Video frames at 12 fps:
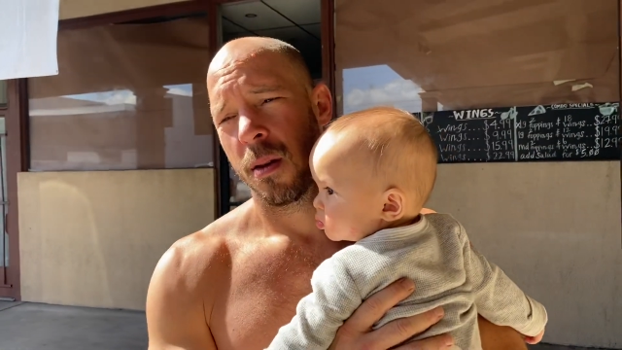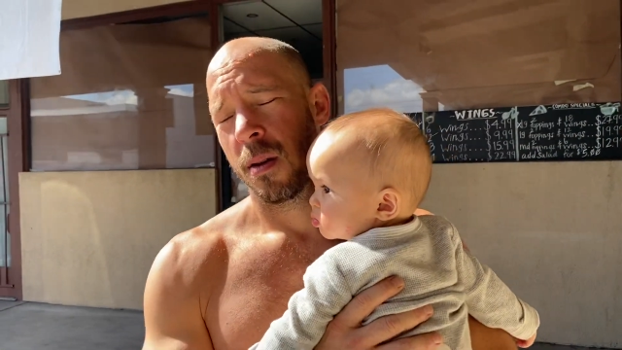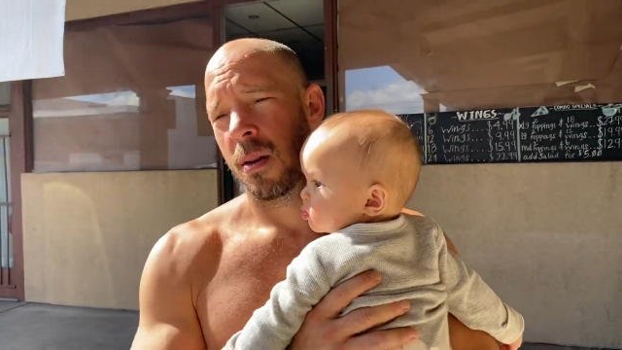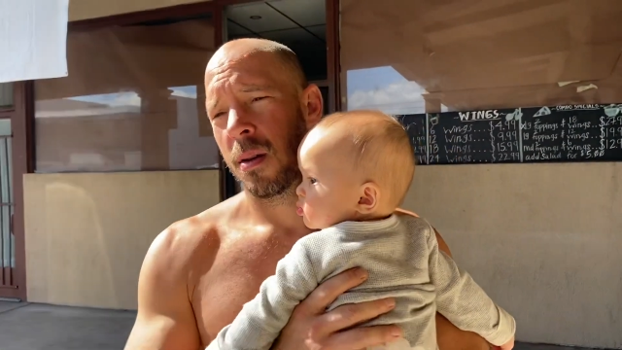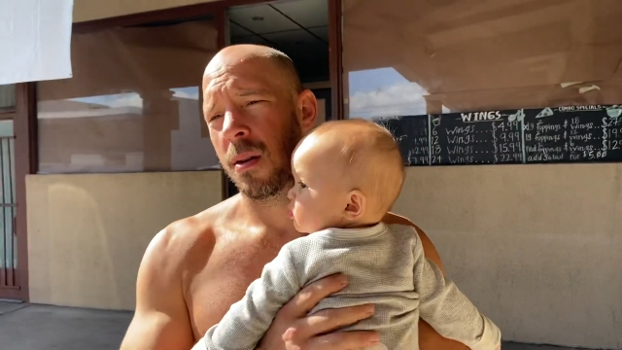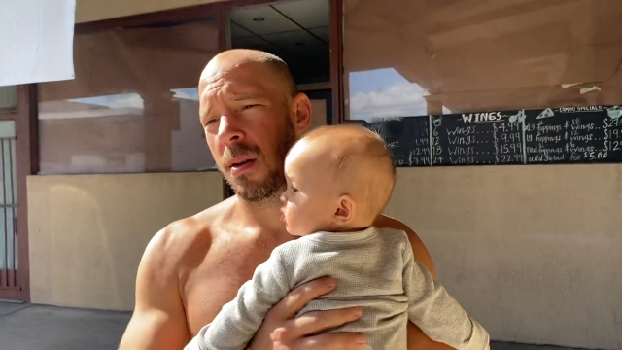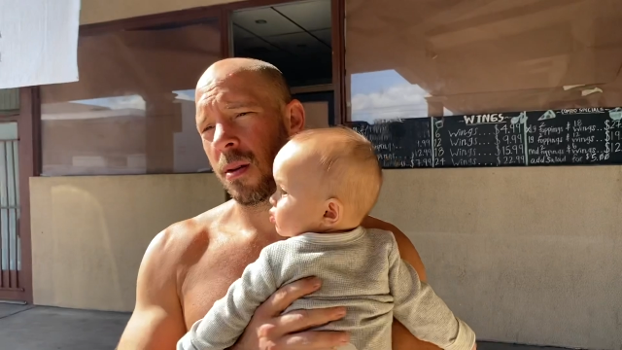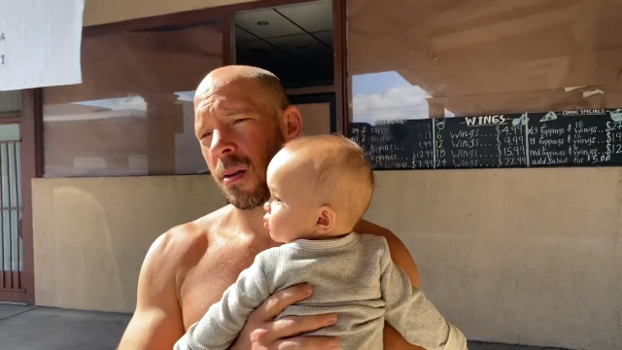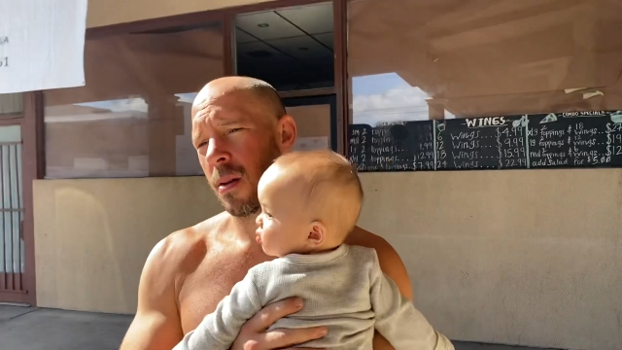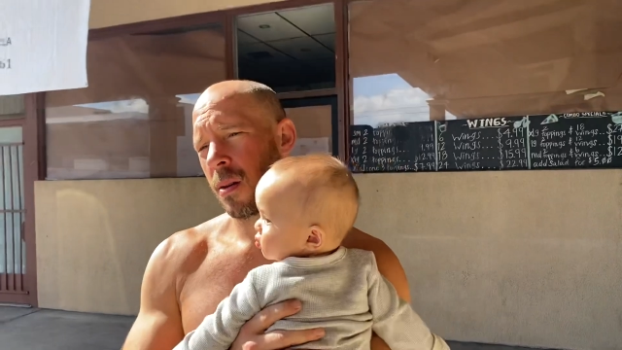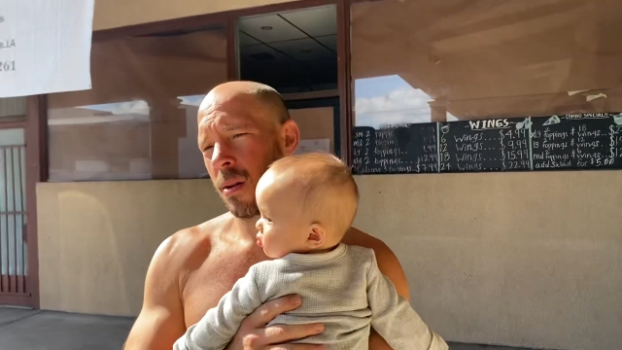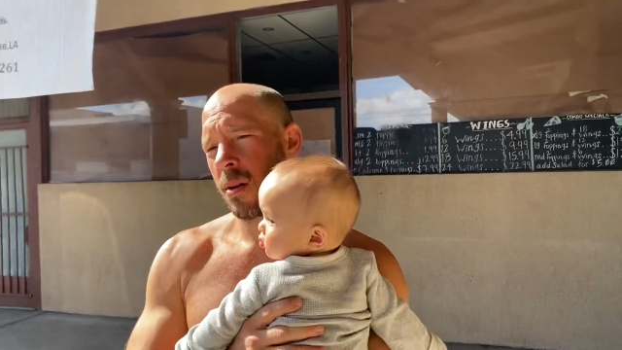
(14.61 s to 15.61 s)
Did, do you
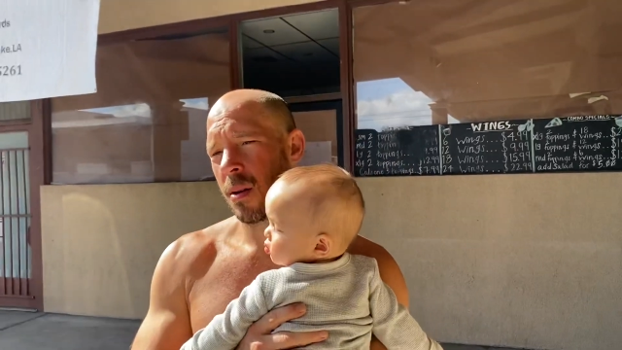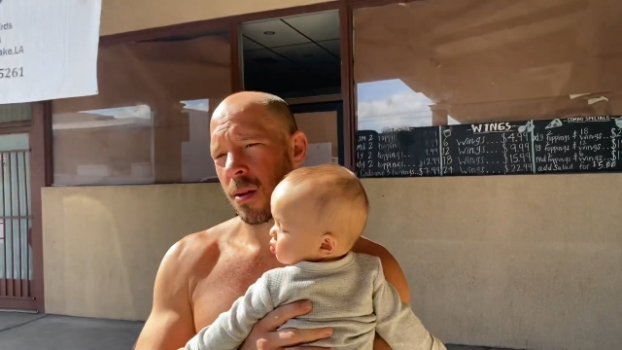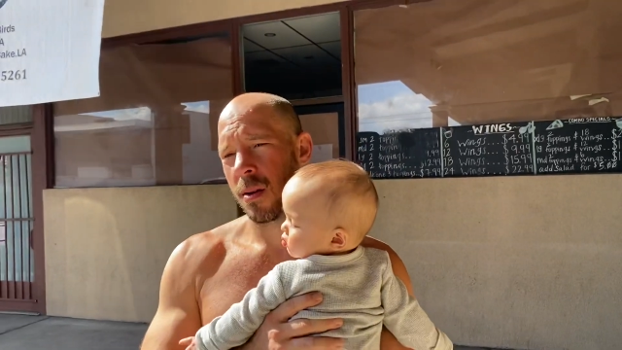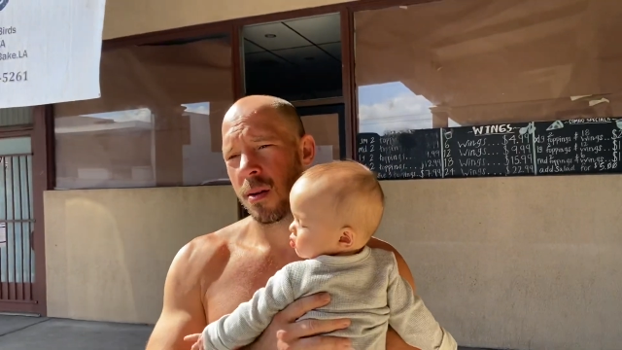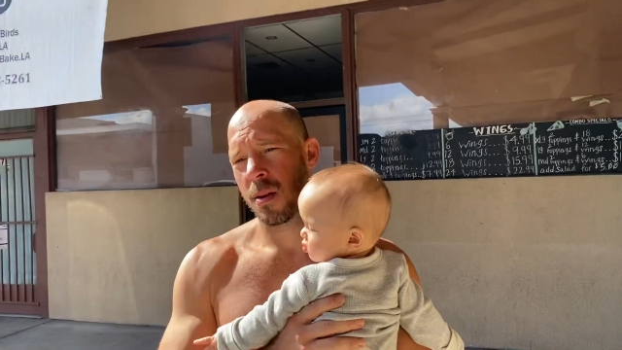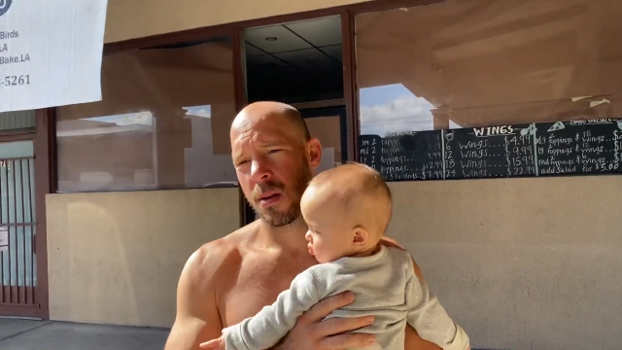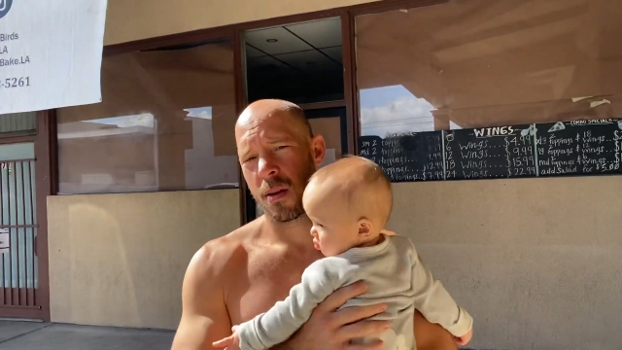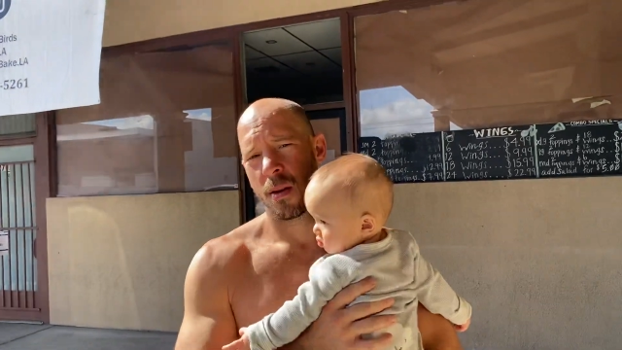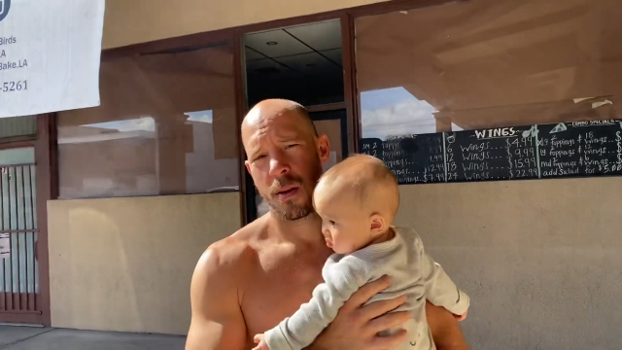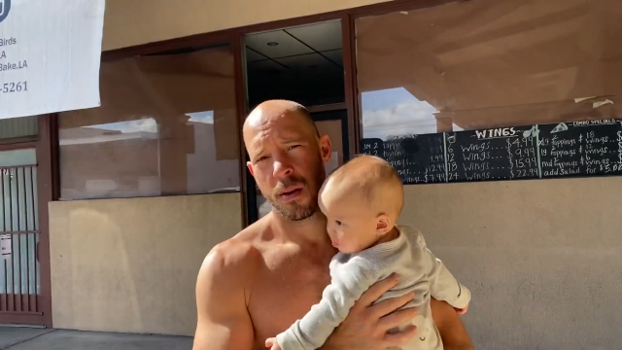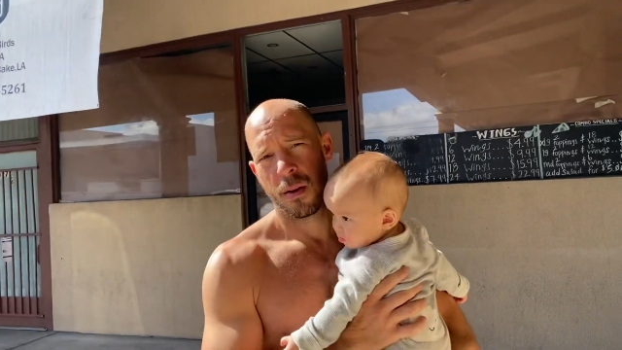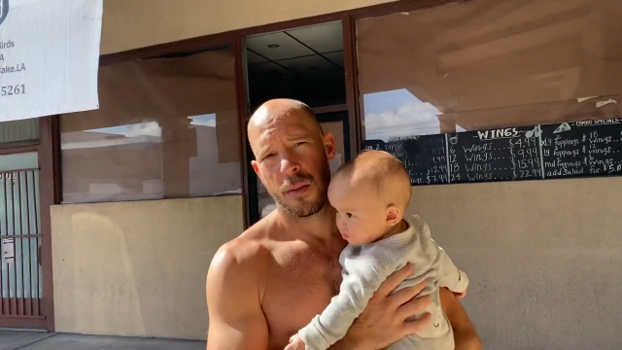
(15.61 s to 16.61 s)
still have the
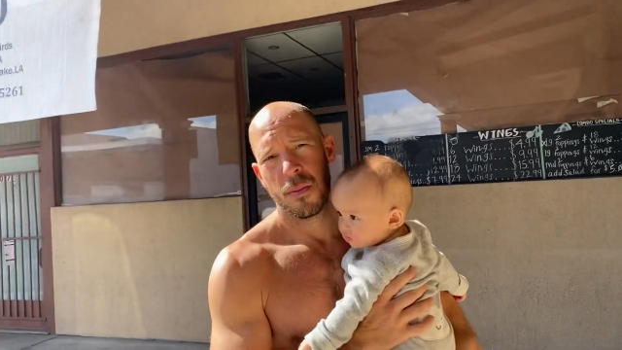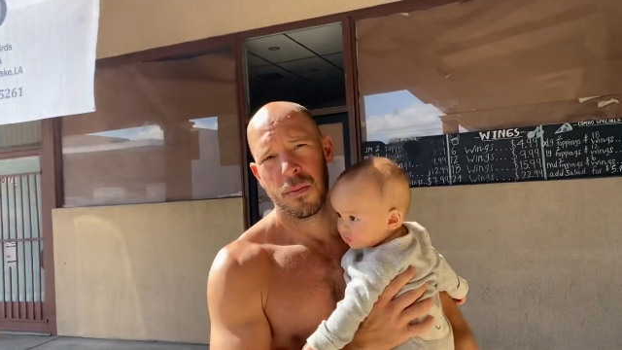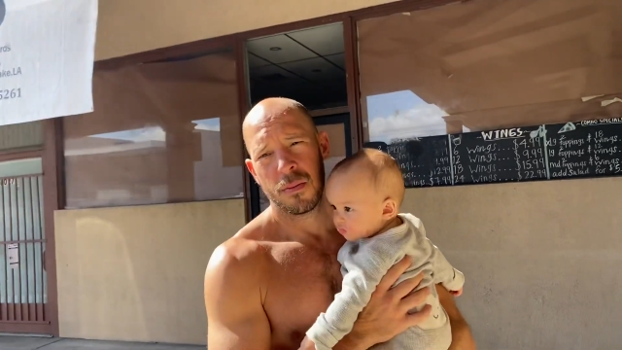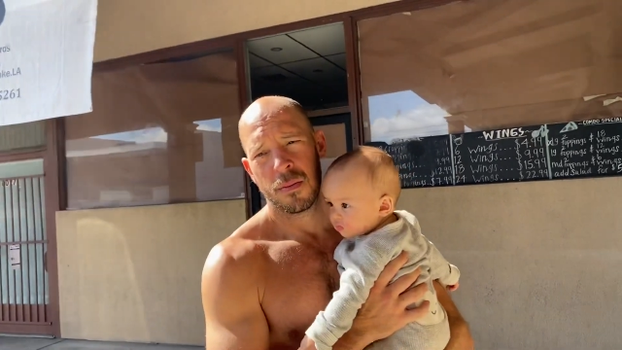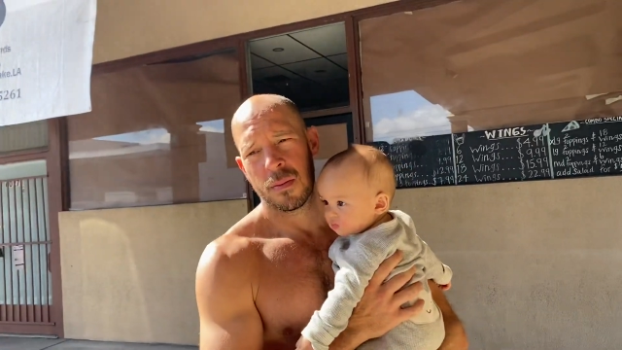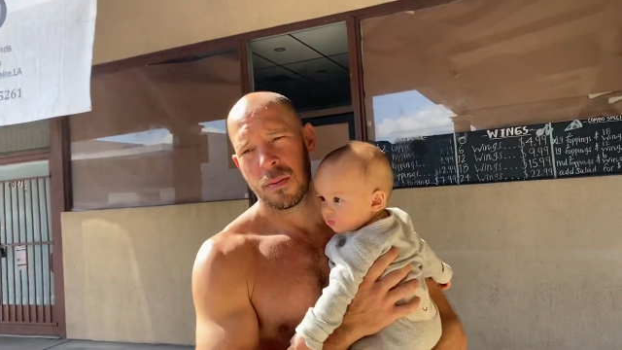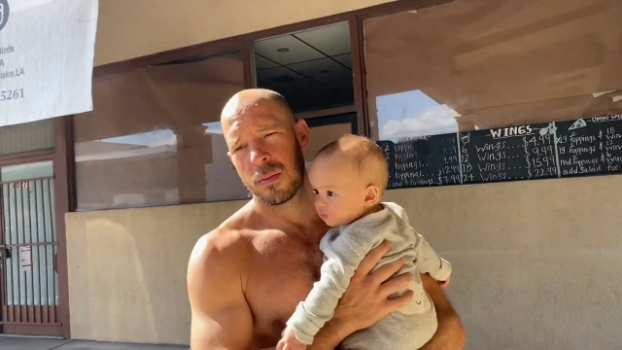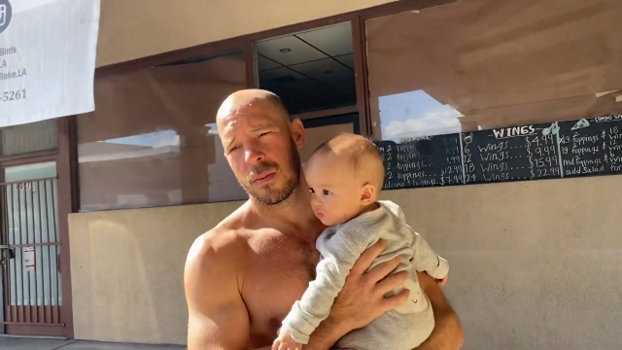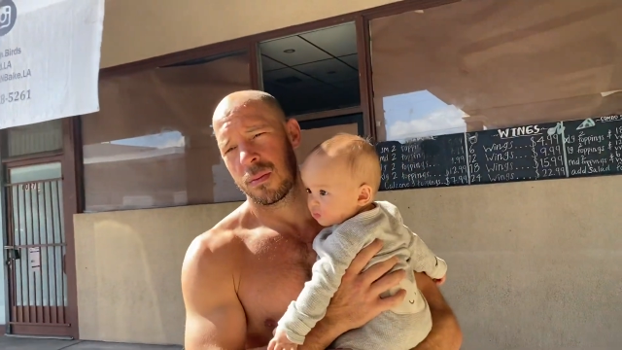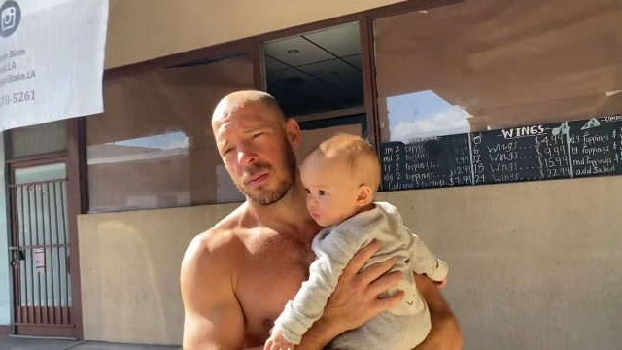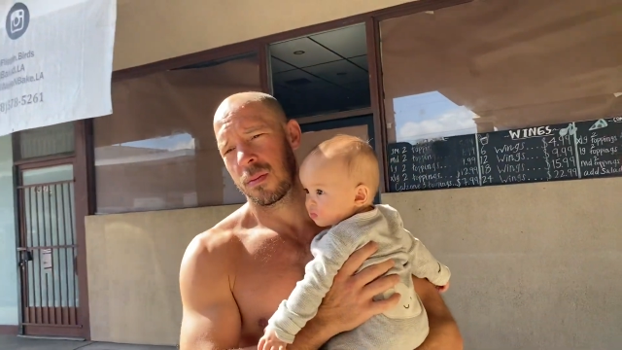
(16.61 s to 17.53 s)
subscription? Are you? Uh...